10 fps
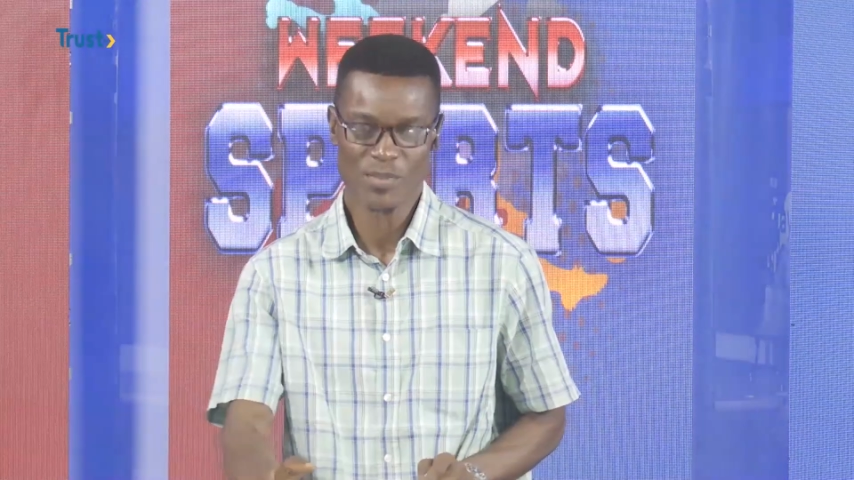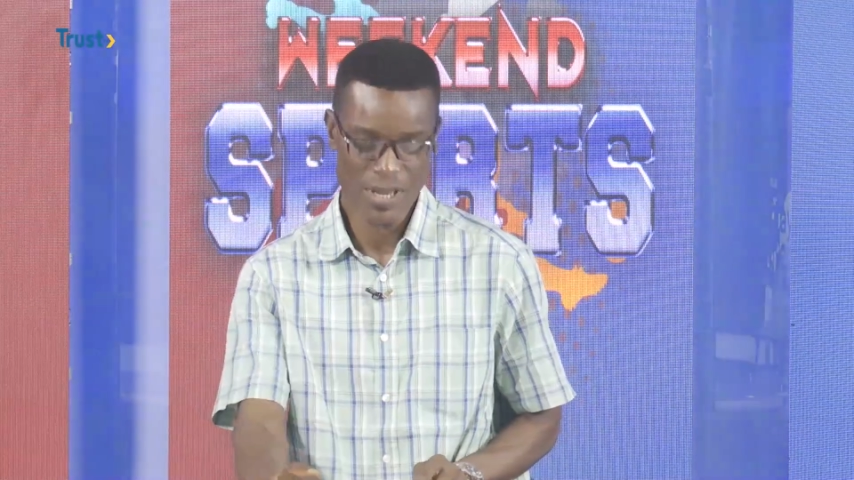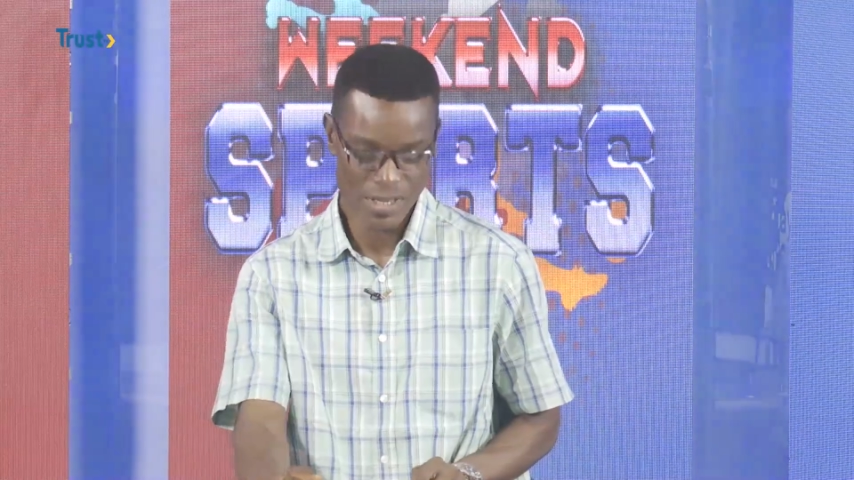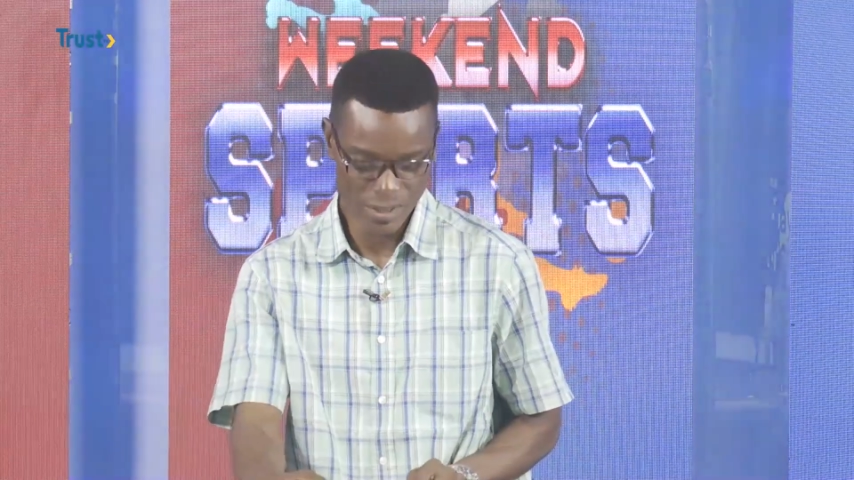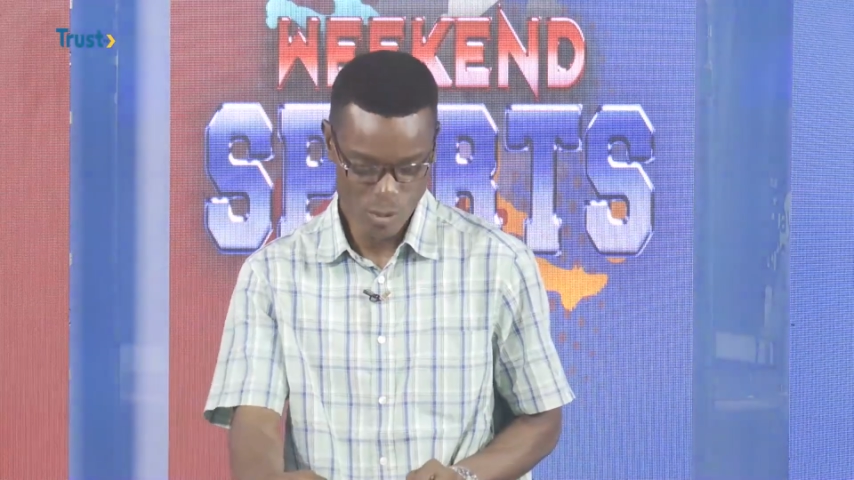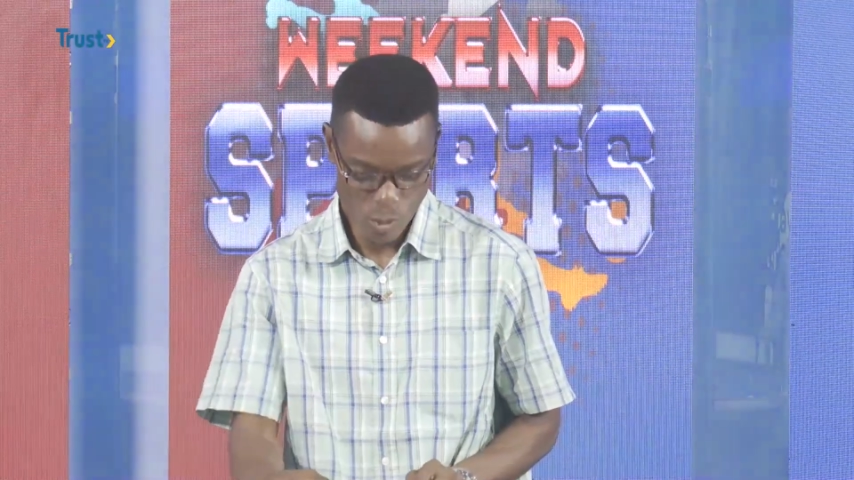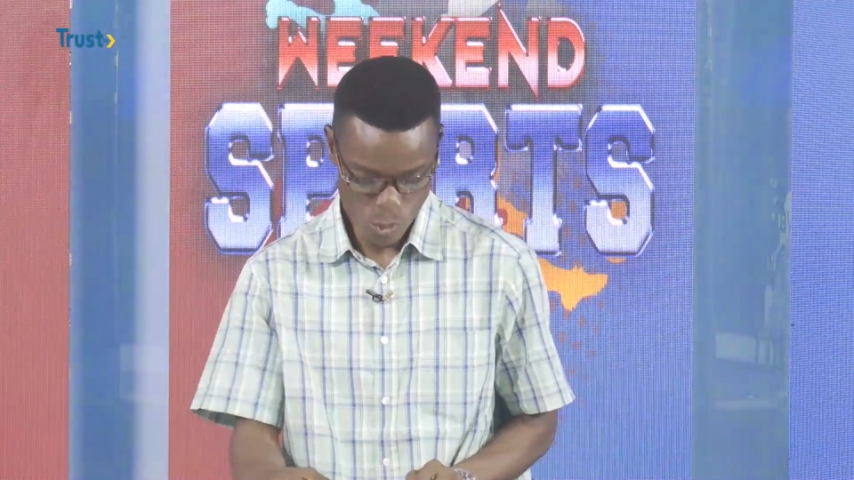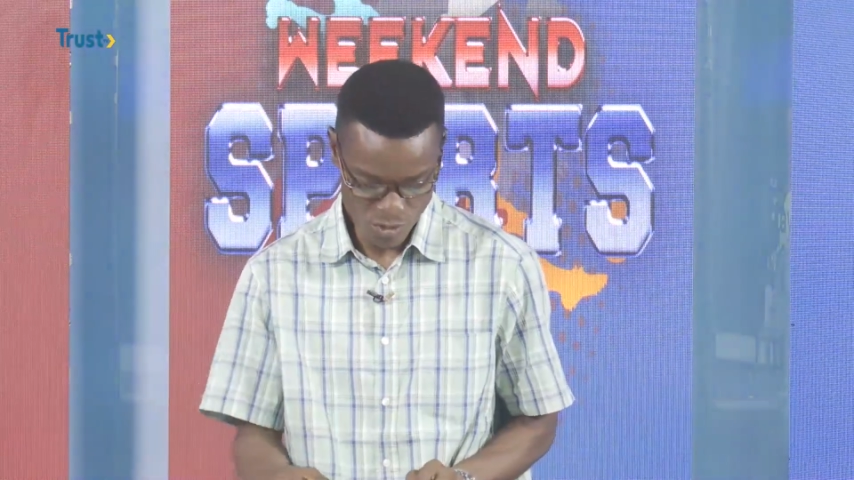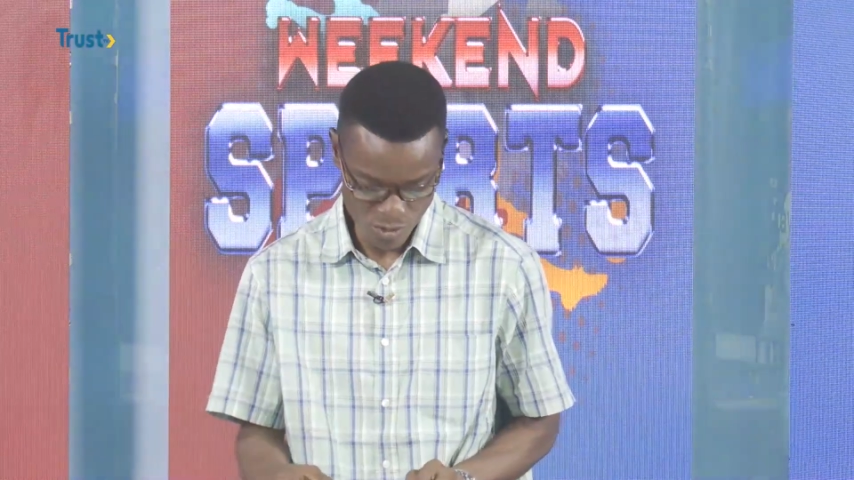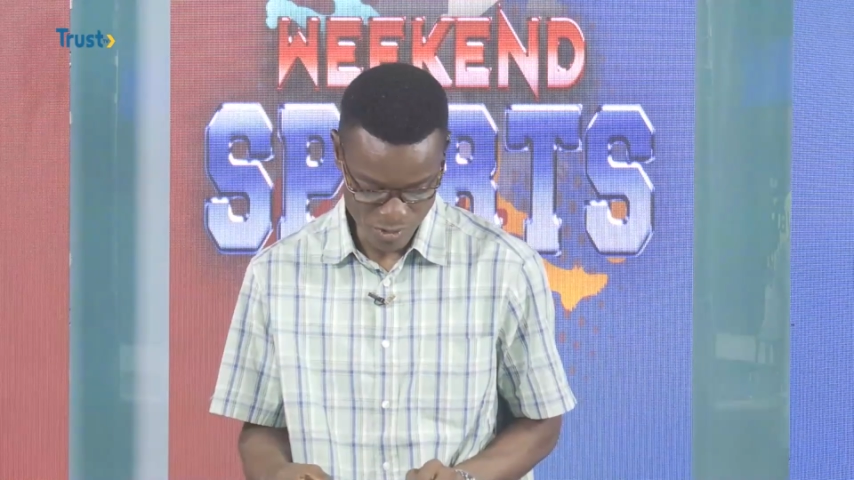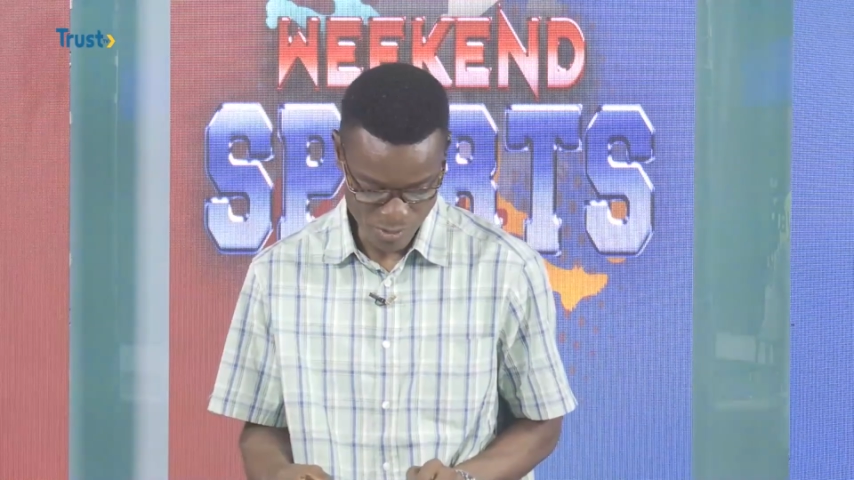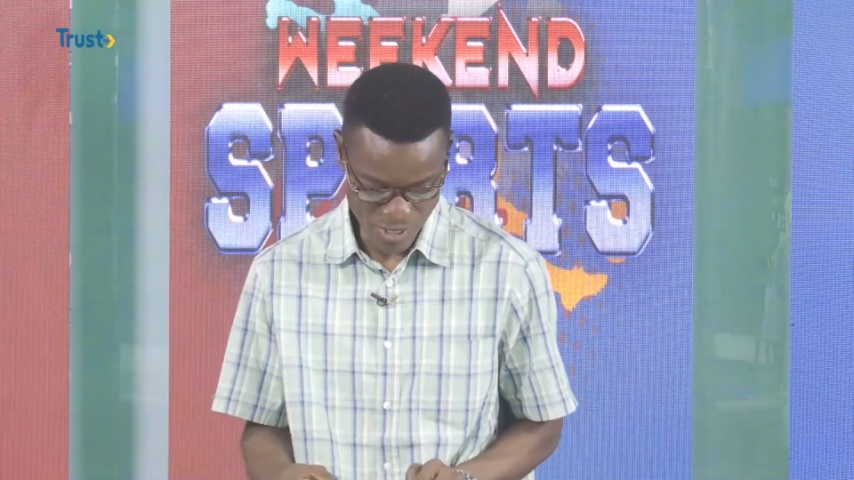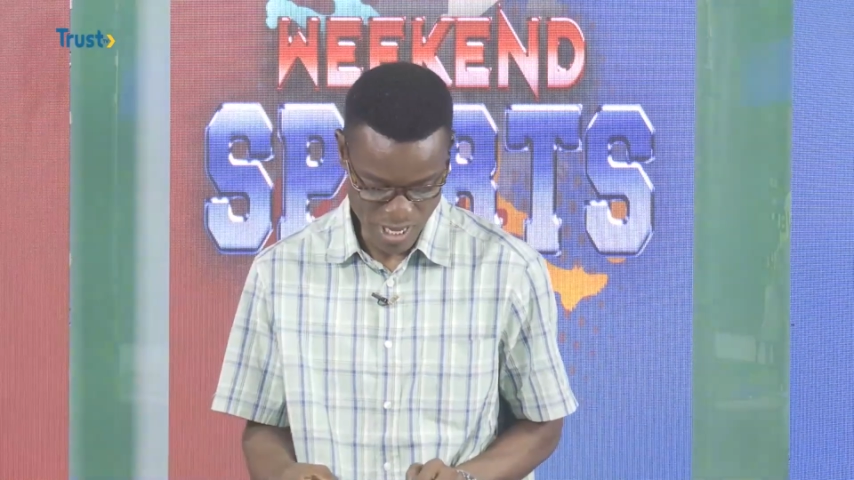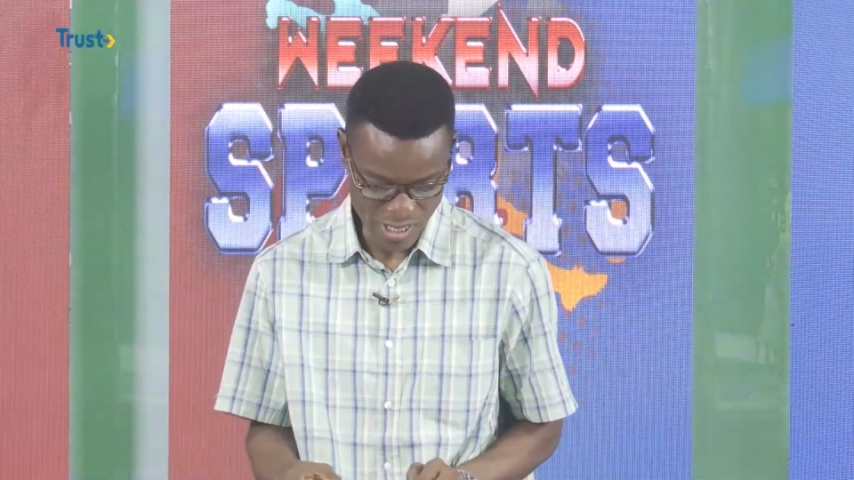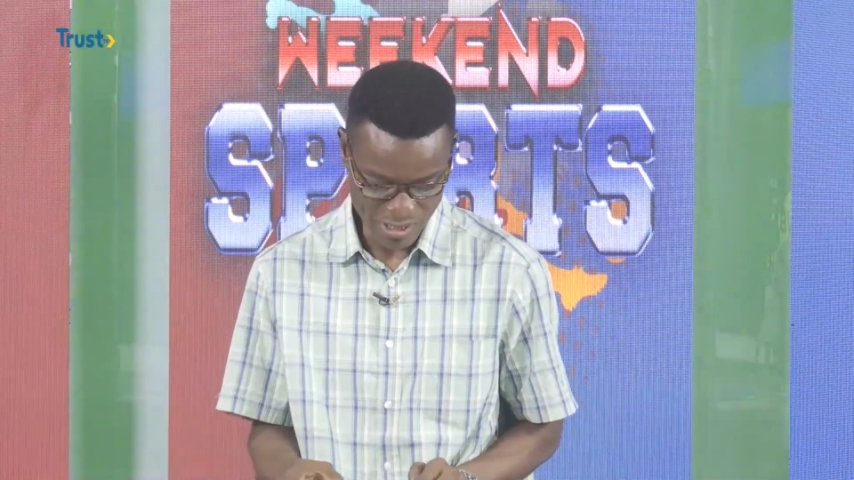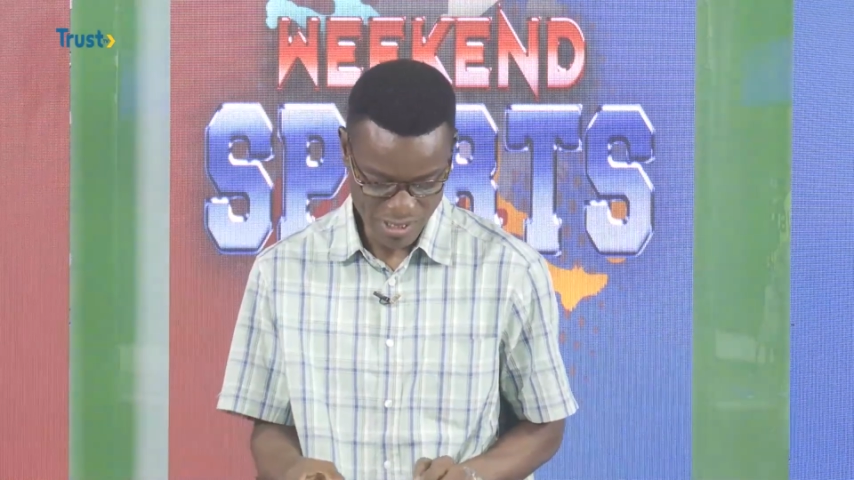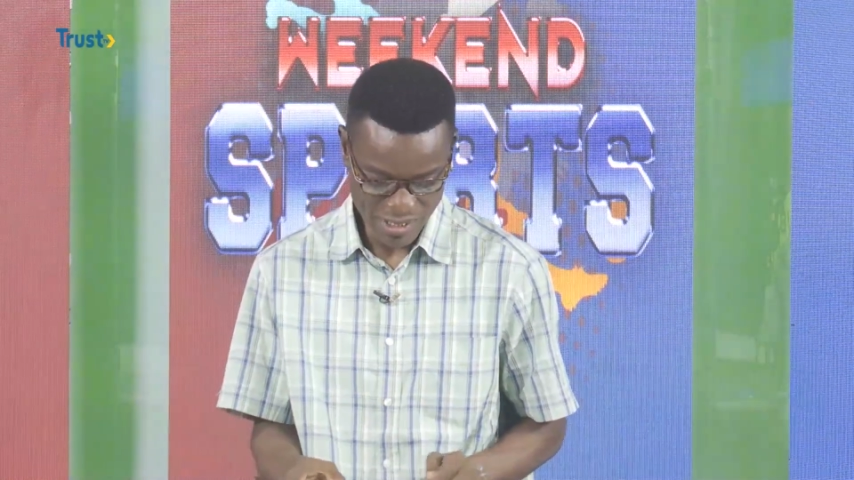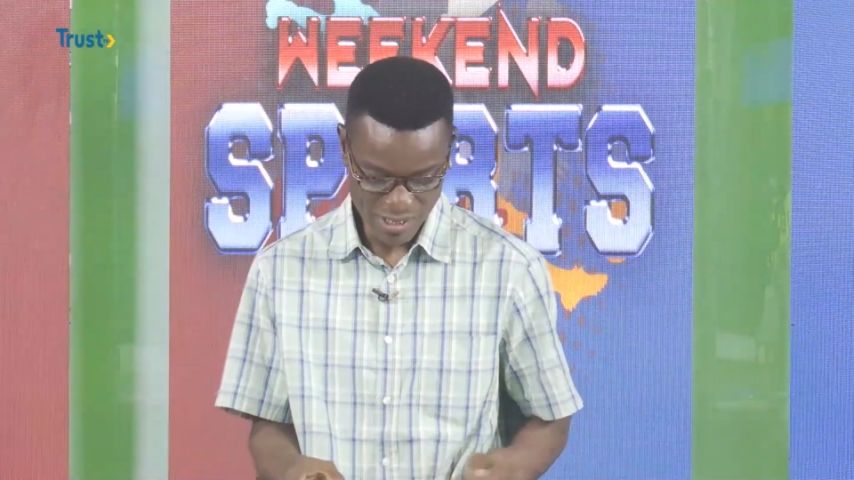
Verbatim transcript: smiling to the bank.